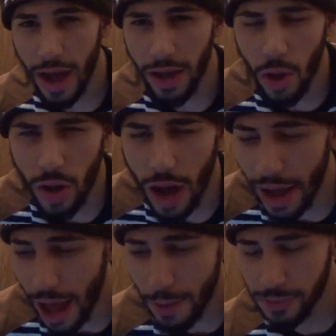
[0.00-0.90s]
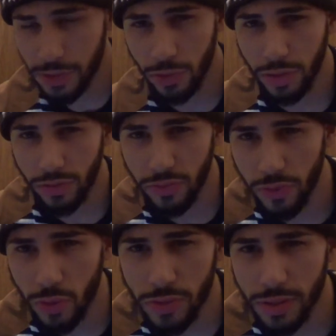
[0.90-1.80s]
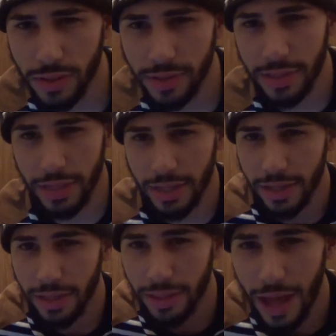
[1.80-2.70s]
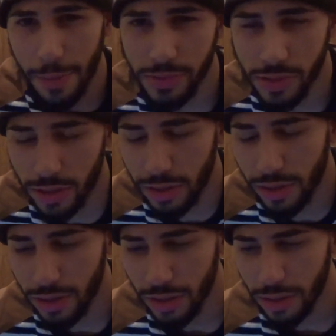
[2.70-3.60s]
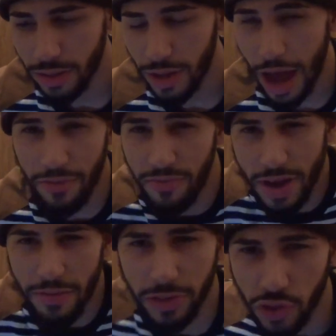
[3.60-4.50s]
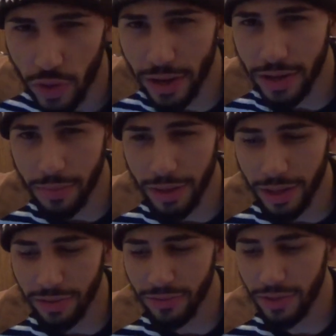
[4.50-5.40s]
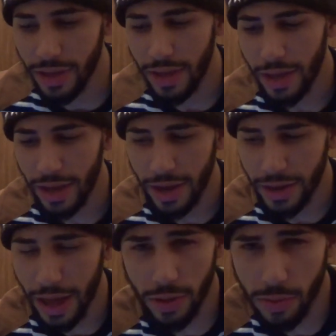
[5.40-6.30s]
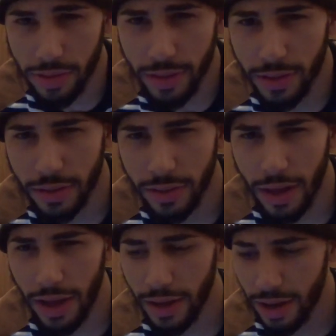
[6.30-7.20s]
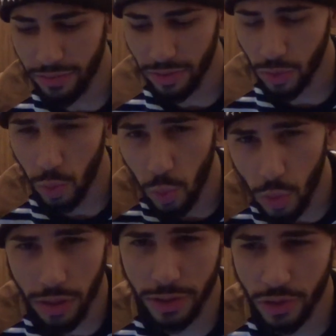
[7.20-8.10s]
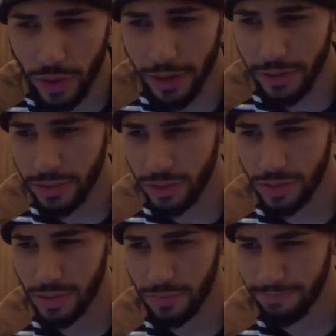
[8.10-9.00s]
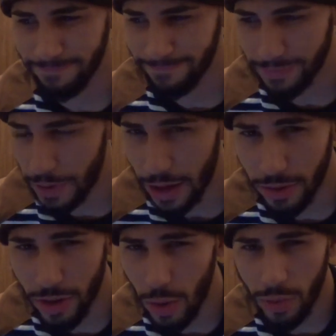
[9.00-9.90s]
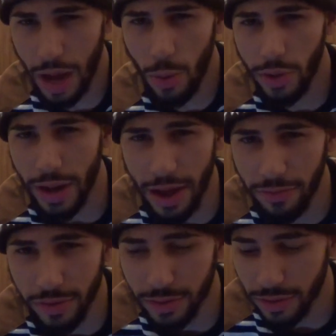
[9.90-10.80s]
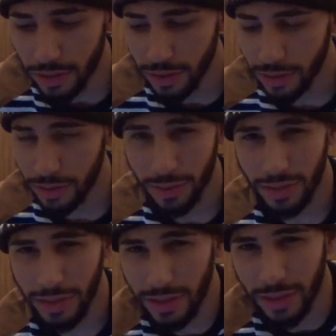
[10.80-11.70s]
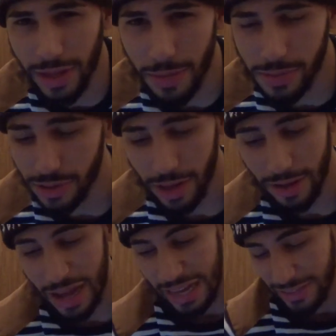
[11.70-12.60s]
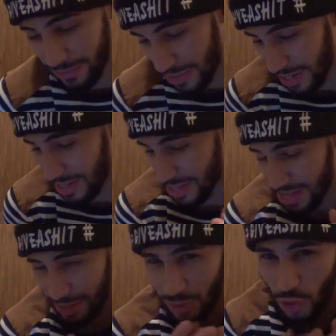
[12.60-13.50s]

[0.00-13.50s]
I I absolutely refuse to eat lobster. I've never tried it in my life and I don't think I ever want to try it. Just, I don't know, I, would, I wouldn't ever eat a lobster. I, I find it like,